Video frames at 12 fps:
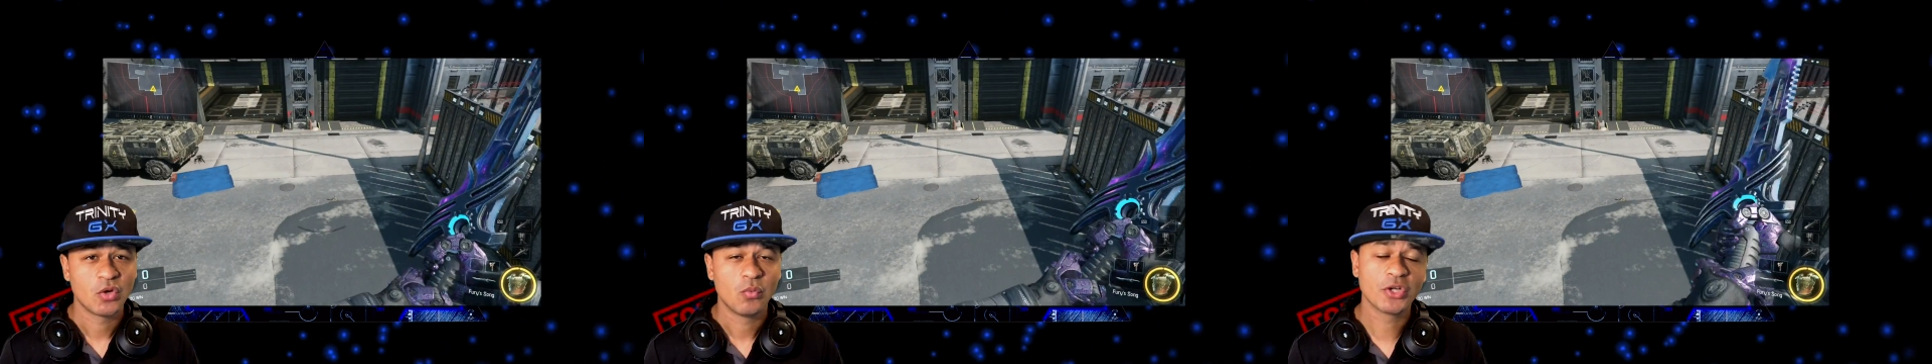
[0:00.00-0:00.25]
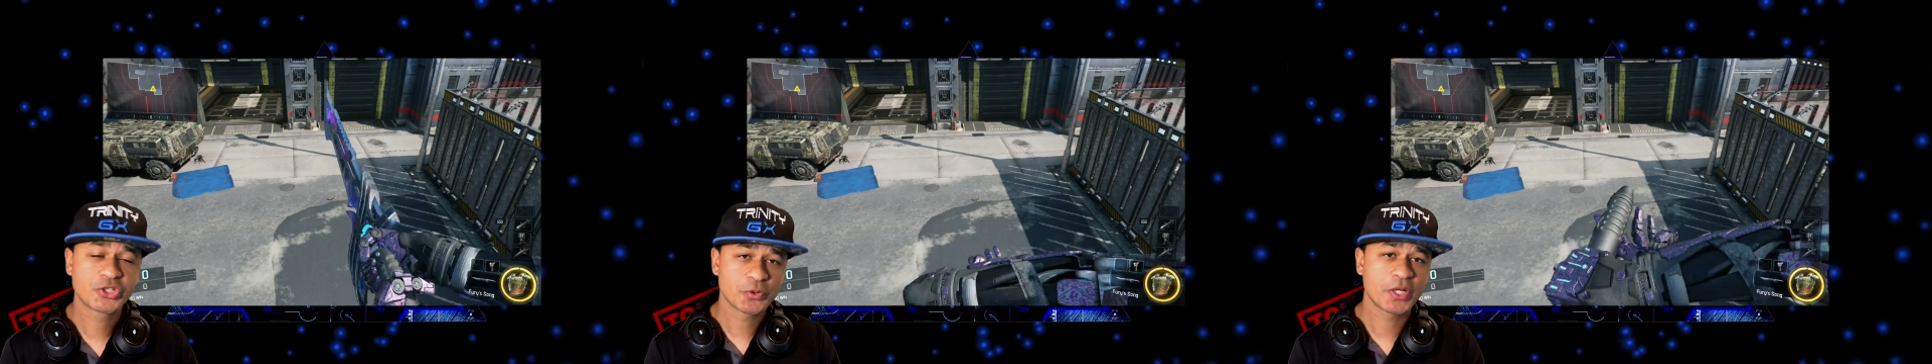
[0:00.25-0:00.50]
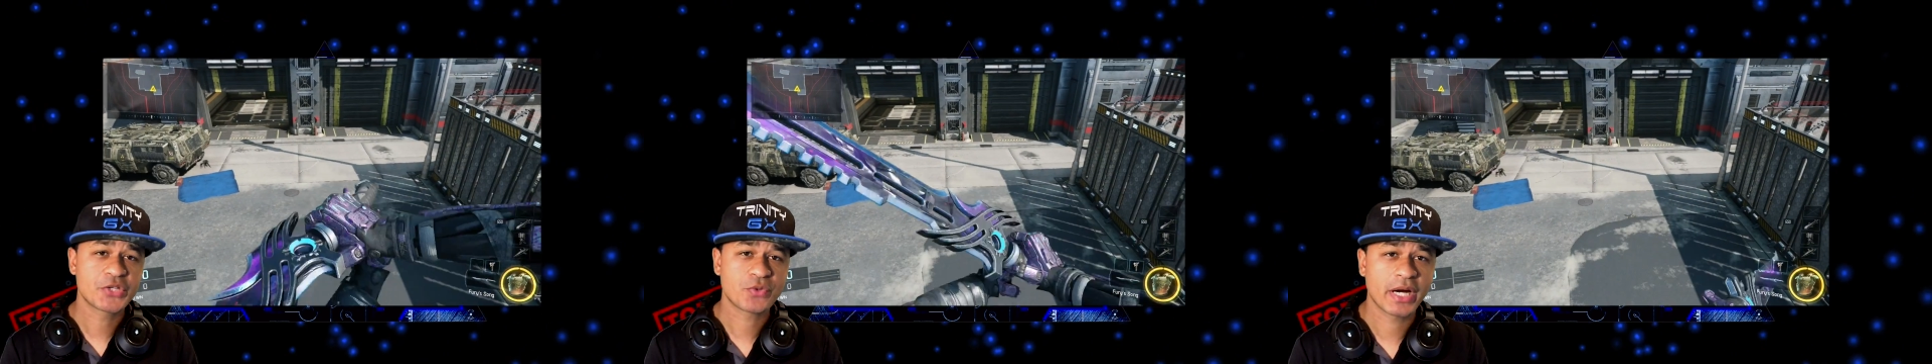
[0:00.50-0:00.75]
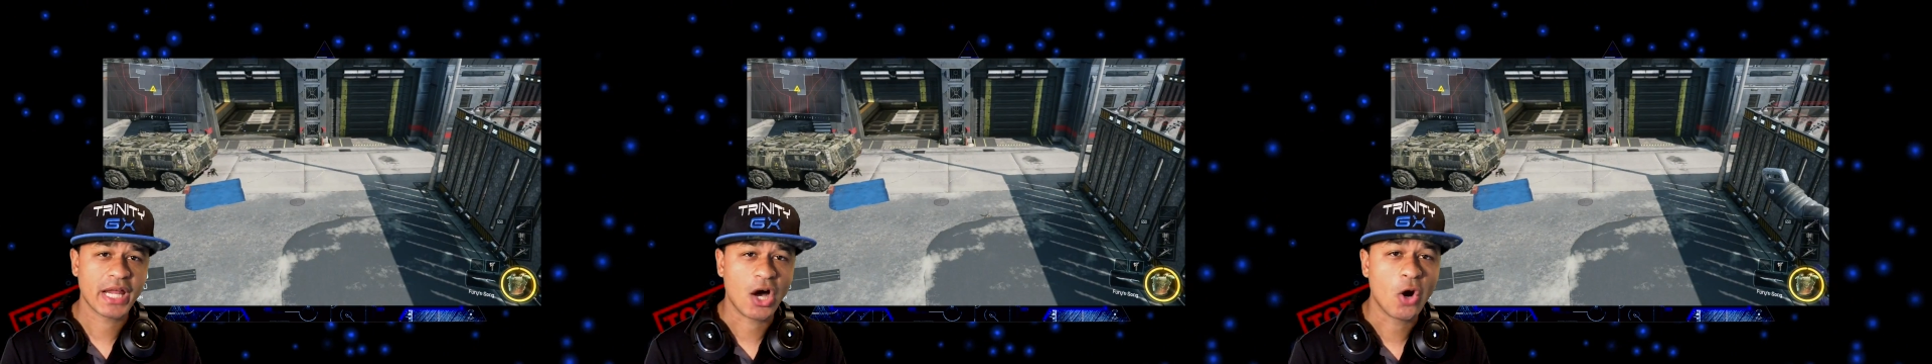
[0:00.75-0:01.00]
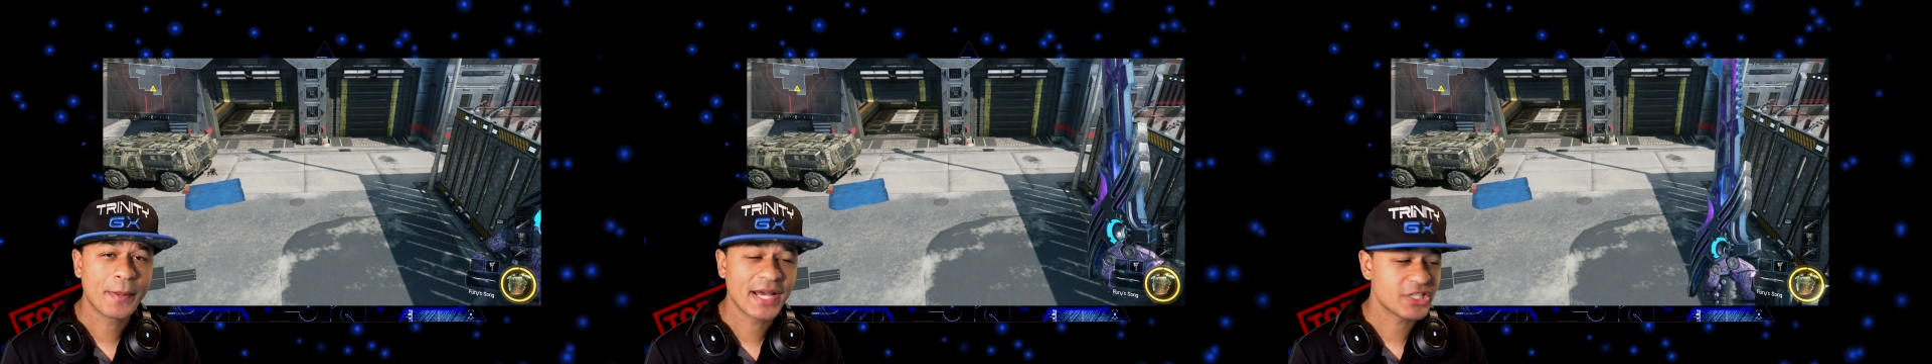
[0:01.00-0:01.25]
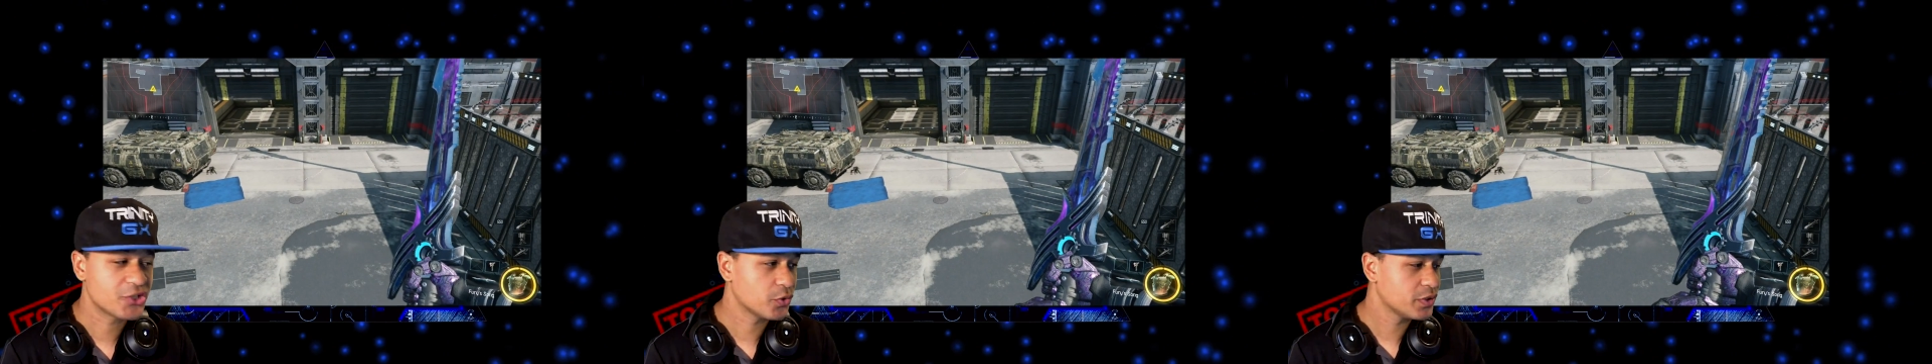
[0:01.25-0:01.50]
Well, Trinity Squad, I hope you
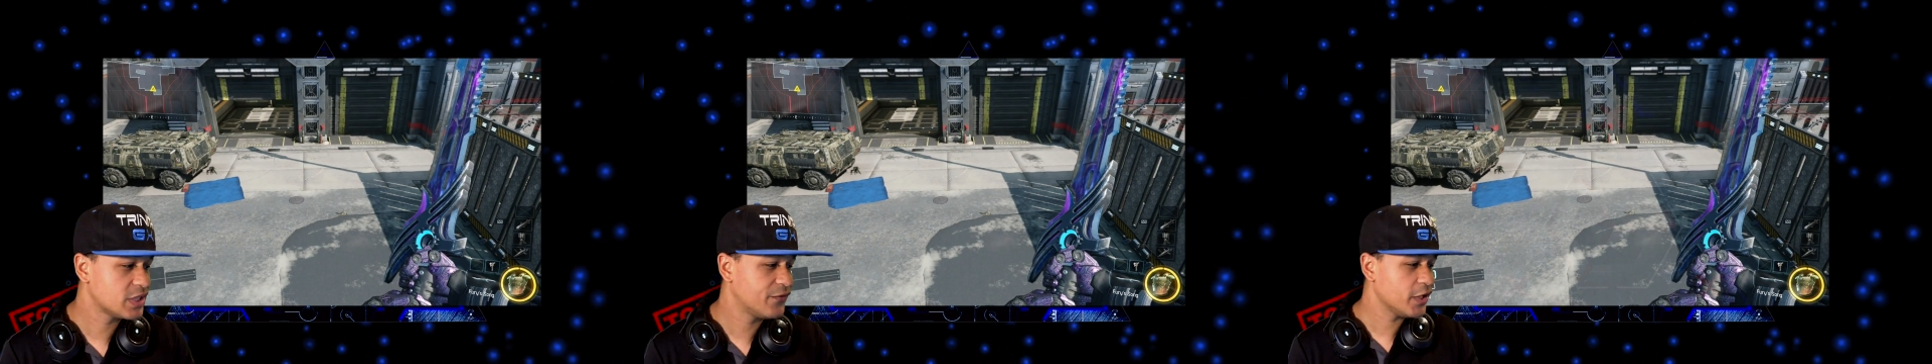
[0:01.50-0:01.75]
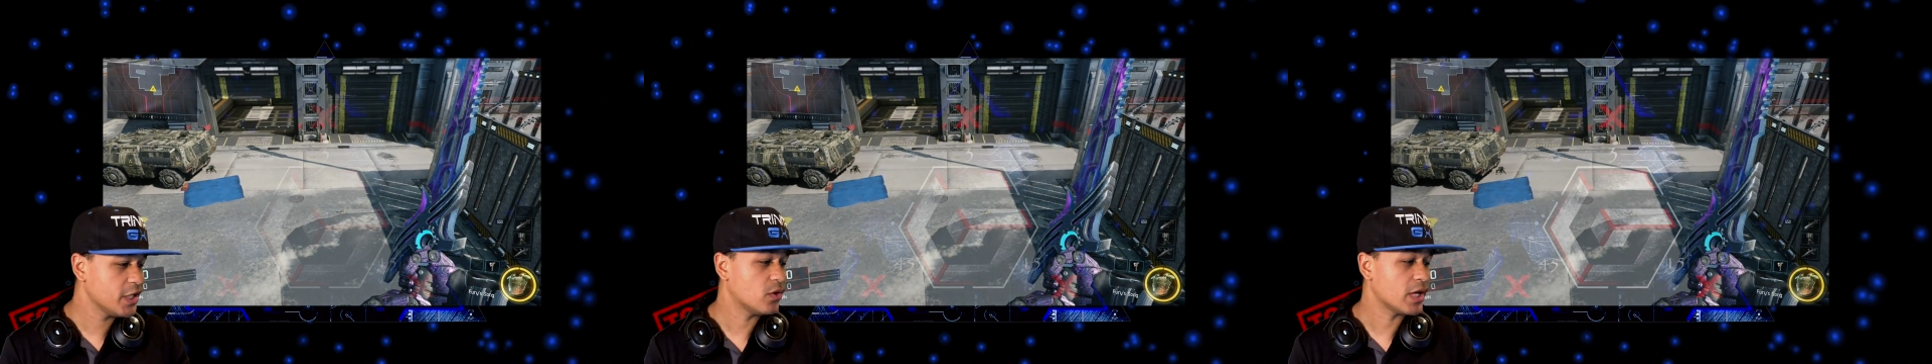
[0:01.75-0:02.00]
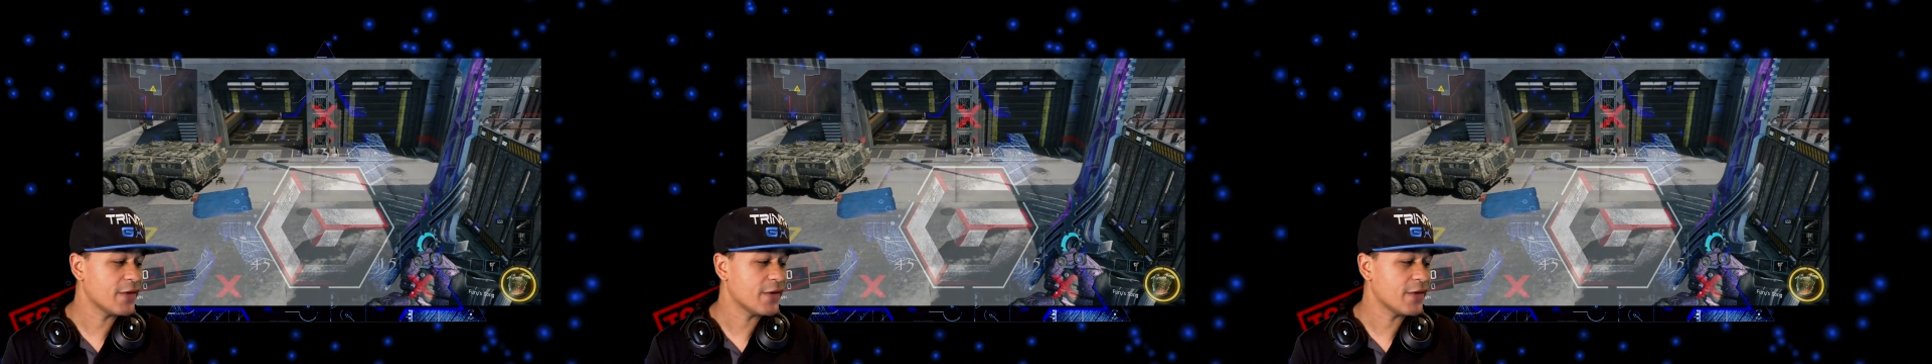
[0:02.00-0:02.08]
guys enjoyed this video.